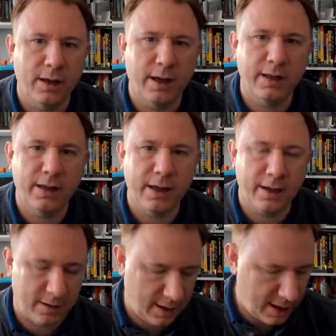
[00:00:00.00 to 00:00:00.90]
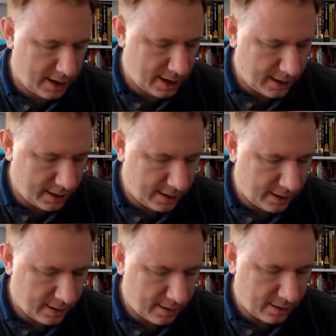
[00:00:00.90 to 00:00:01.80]
and then a
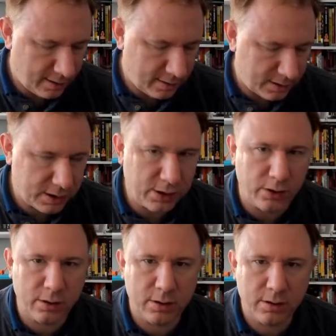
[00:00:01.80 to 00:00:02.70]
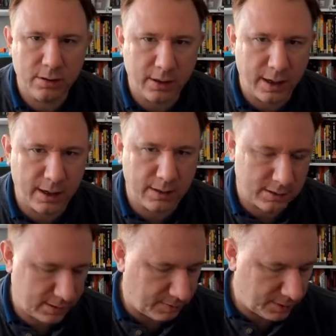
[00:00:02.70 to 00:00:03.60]
sock
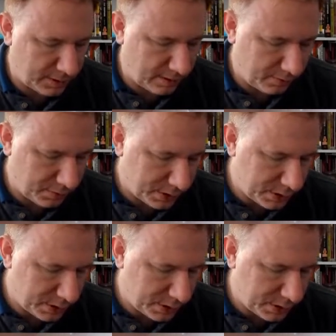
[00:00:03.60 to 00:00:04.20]
and some of the symbols.